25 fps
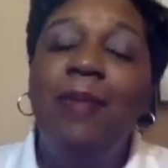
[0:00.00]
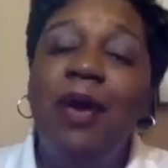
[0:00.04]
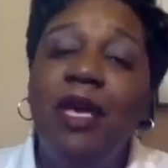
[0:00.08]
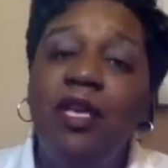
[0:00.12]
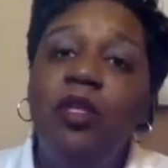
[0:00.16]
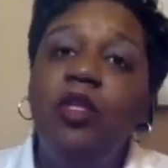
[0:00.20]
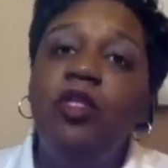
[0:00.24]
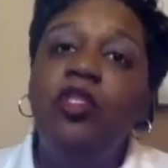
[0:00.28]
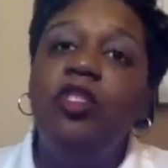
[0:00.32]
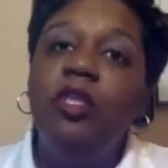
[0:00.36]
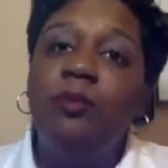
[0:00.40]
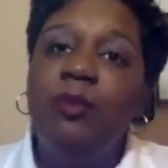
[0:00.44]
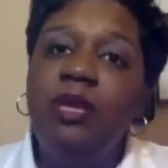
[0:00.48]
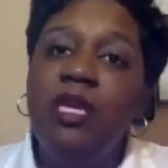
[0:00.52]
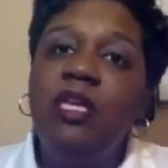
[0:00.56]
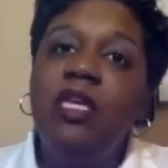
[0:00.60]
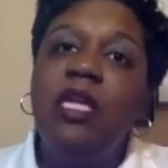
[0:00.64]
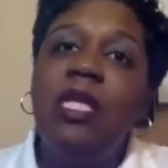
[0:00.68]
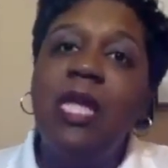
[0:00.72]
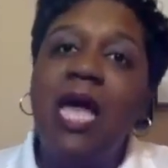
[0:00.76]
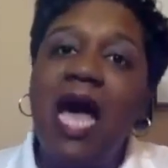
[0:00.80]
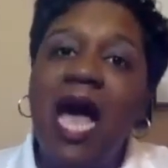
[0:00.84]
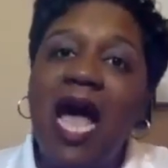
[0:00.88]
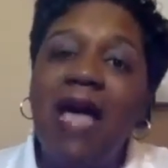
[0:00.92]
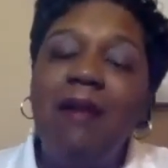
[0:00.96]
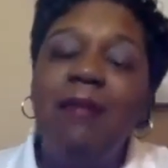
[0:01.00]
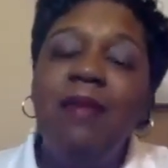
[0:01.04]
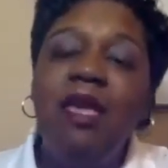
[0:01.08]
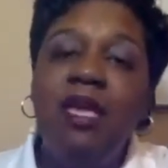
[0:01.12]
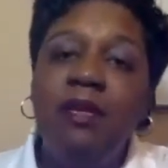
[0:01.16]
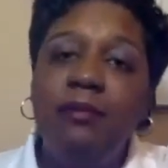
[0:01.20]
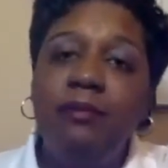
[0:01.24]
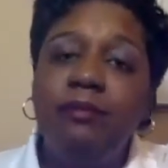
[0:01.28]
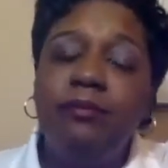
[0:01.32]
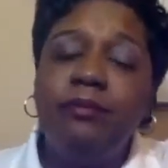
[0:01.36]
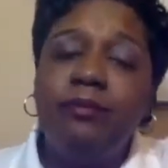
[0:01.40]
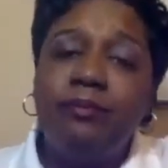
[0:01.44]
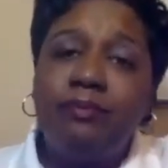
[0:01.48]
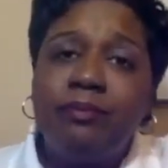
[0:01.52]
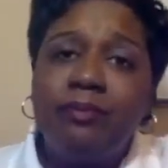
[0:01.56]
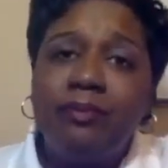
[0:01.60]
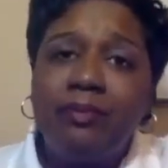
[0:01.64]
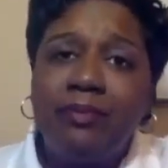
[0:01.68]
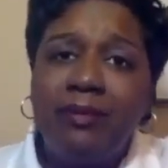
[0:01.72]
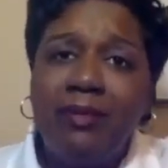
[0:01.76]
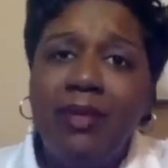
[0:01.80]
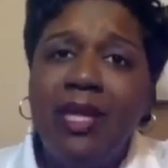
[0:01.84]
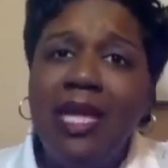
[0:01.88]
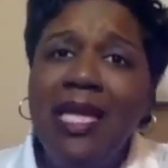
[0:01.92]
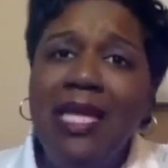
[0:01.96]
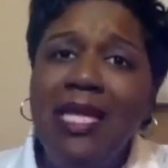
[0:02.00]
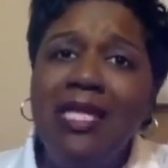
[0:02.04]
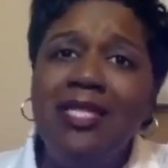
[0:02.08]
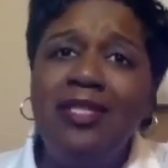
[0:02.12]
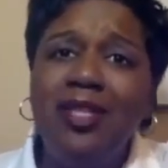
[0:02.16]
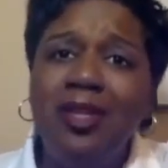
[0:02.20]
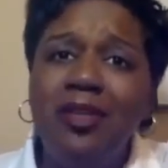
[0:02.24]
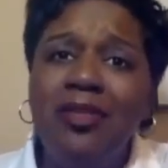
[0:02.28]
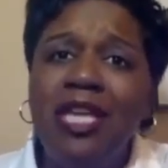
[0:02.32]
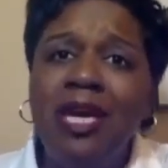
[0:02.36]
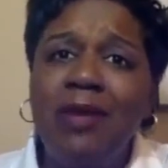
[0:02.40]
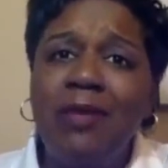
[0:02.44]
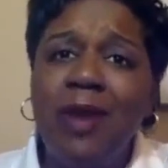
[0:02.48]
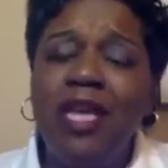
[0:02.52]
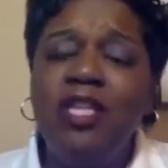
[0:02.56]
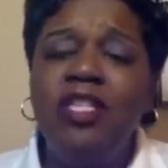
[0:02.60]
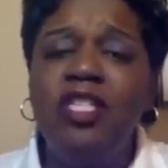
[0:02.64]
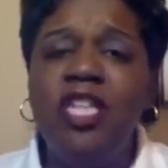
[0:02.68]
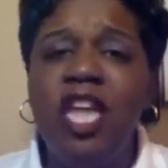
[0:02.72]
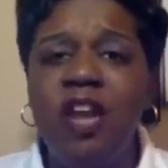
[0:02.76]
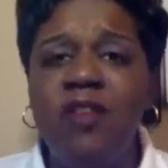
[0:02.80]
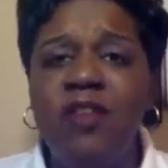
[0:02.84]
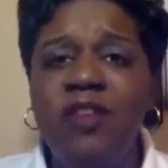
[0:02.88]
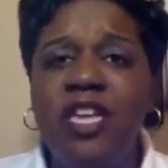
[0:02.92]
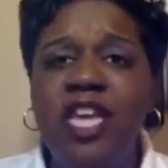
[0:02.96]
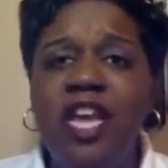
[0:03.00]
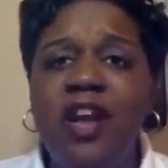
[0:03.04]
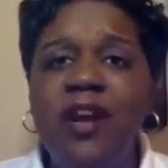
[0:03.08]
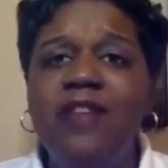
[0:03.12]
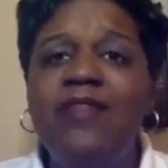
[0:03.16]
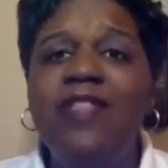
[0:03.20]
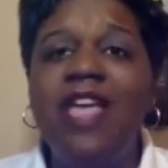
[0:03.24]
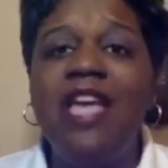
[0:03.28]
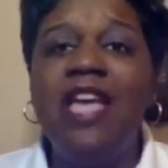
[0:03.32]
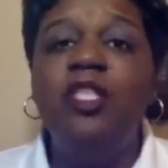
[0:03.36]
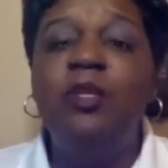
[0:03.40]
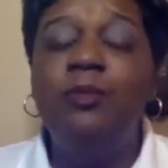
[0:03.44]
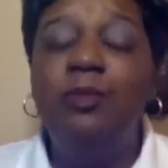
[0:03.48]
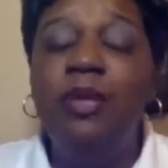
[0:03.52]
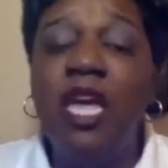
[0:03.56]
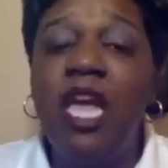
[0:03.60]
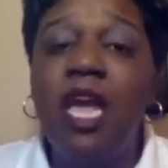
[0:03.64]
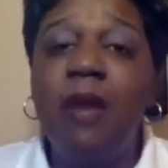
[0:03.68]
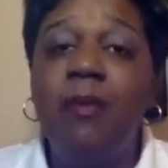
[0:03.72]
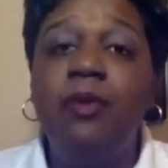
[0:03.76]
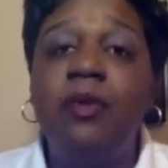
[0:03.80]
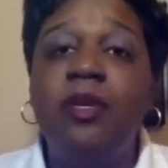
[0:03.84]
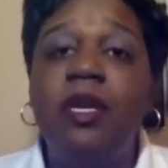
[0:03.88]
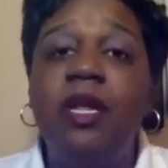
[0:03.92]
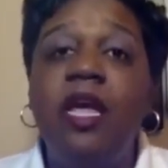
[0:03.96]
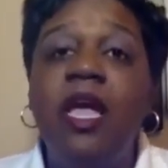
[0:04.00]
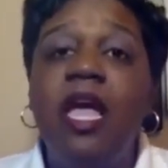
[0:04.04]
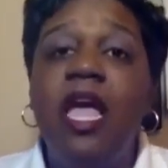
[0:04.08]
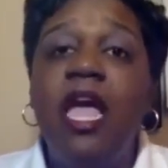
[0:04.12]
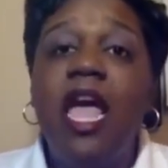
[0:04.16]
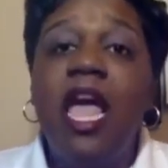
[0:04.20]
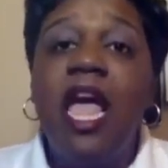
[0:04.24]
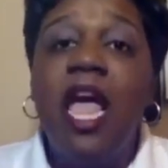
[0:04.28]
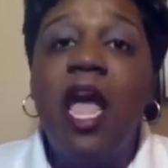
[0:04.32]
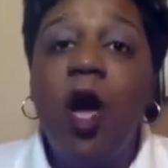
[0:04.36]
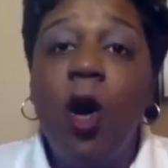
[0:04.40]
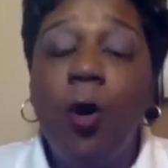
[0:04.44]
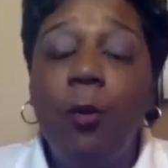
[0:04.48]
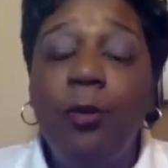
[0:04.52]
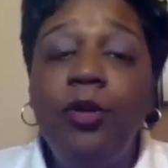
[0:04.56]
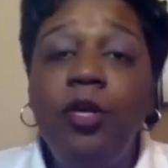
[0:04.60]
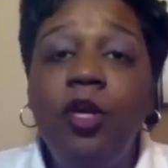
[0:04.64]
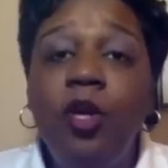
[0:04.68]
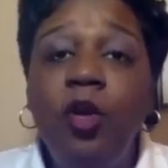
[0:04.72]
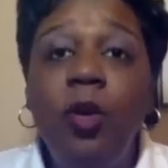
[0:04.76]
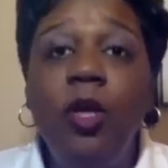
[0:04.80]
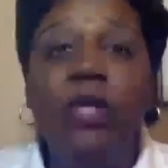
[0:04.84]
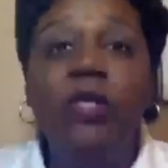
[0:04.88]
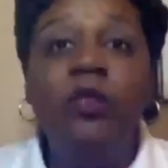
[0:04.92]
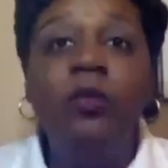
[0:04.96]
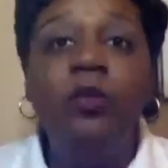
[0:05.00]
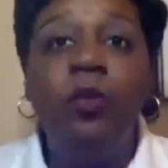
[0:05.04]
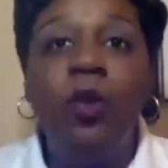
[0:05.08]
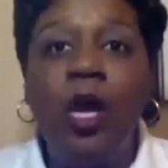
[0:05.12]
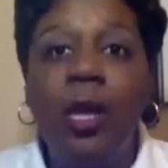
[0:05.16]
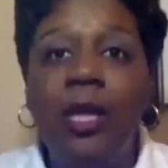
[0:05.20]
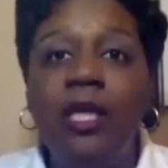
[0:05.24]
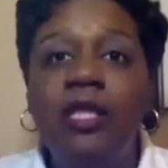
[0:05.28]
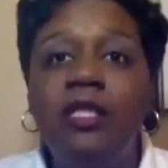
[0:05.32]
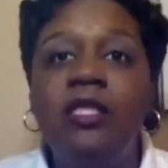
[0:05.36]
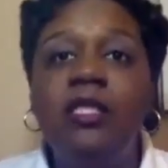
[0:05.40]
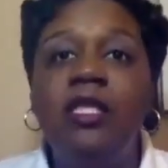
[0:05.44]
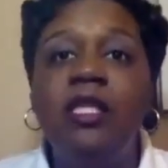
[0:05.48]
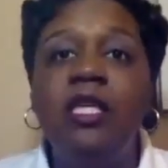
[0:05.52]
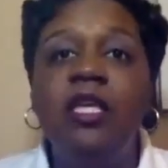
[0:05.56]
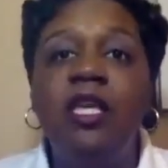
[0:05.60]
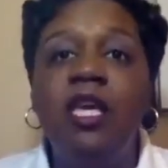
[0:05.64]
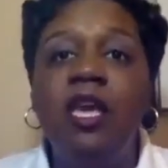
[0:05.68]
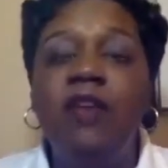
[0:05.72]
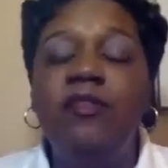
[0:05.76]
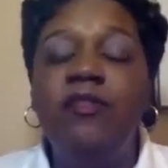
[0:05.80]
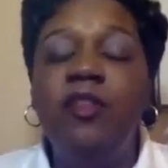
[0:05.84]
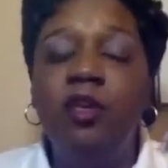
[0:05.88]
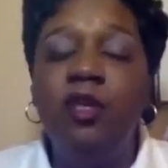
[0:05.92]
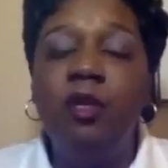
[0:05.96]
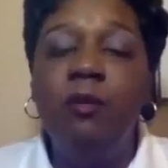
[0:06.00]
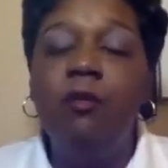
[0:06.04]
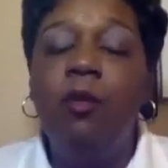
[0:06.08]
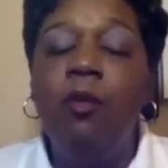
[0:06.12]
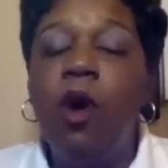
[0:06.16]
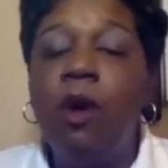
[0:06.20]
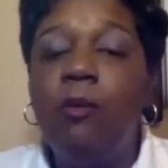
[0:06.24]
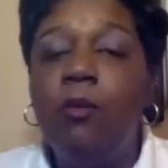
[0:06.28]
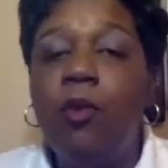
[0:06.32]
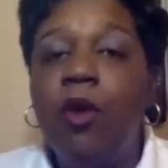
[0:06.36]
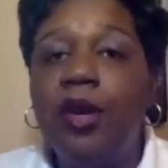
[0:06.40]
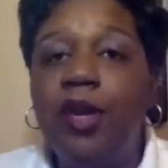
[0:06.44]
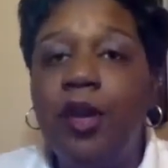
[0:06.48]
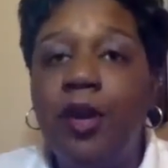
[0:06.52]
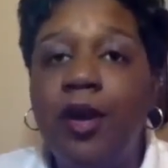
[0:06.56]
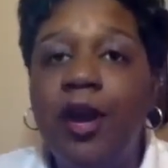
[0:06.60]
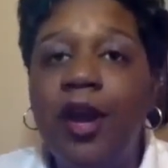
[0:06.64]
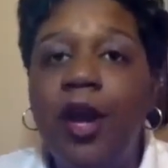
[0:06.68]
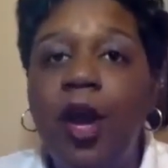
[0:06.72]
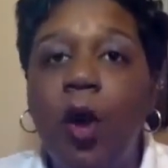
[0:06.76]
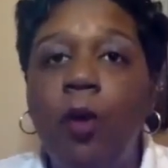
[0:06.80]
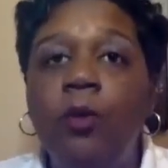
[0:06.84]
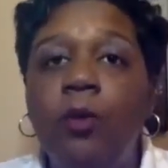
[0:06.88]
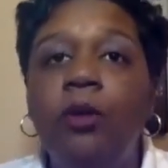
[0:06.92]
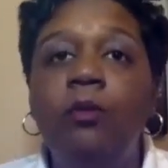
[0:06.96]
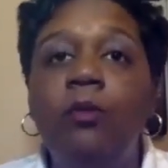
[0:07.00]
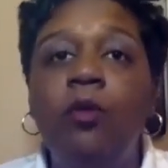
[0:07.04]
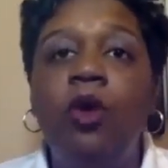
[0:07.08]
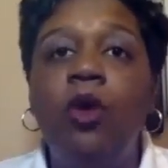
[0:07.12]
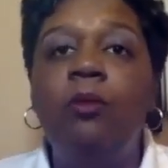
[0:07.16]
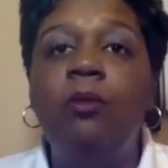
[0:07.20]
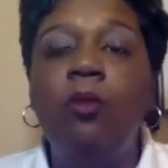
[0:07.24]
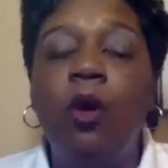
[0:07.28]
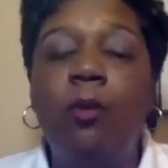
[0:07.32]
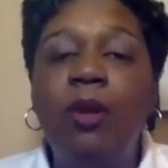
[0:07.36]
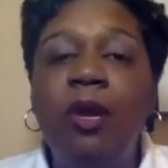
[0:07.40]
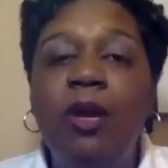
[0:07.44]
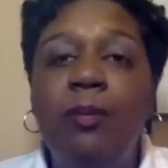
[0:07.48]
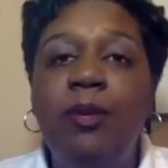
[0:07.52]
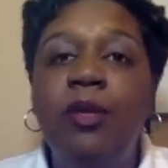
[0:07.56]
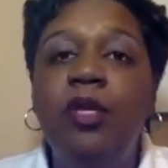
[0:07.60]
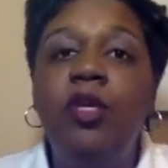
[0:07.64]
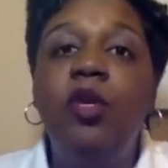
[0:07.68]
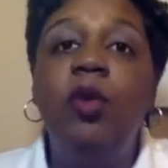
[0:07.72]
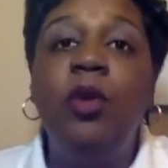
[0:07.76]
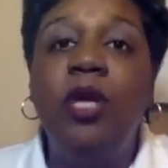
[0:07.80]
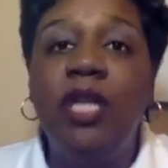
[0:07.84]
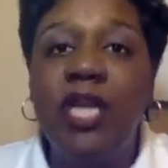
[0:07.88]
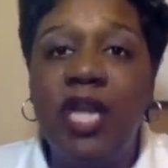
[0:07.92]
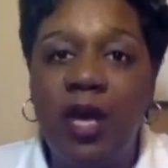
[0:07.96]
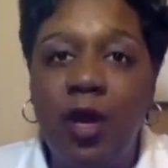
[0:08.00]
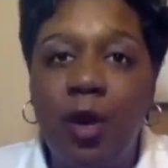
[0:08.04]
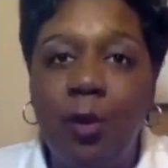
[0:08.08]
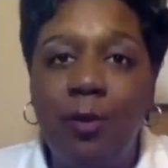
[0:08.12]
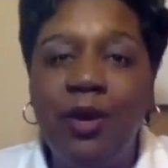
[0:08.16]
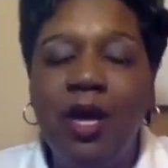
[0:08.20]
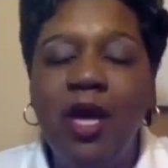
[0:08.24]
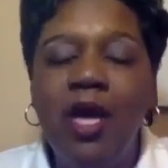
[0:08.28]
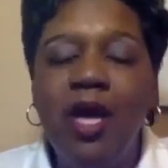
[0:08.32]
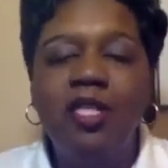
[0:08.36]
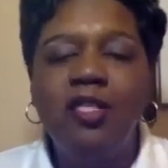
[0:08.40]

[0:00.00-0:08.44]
but you should be climbing in a certain direction every year, and that should be able to help you as well as if you the more and more you're helped, the more and more people you can help.